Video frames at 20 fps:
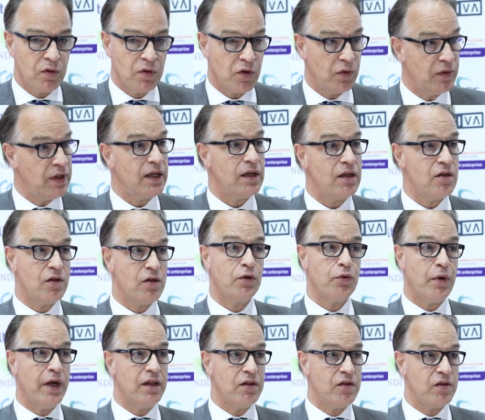So that is a
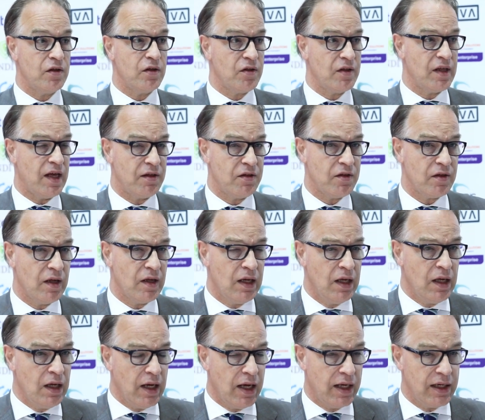great success.
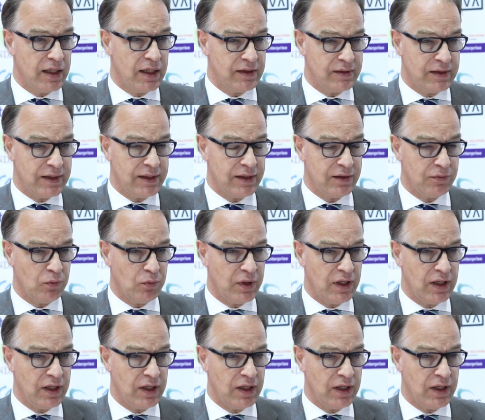And I think